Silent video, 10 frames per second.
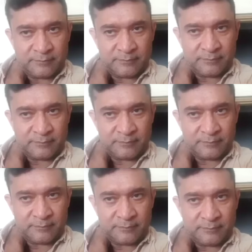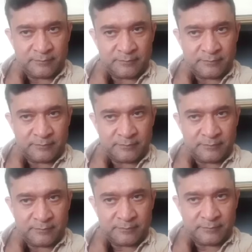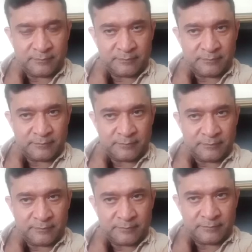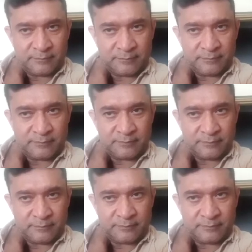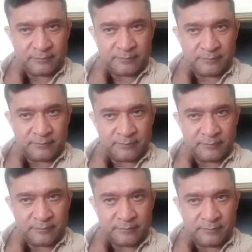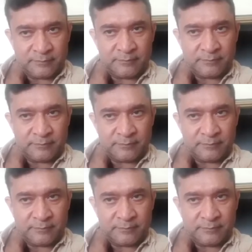This person isn't speaking.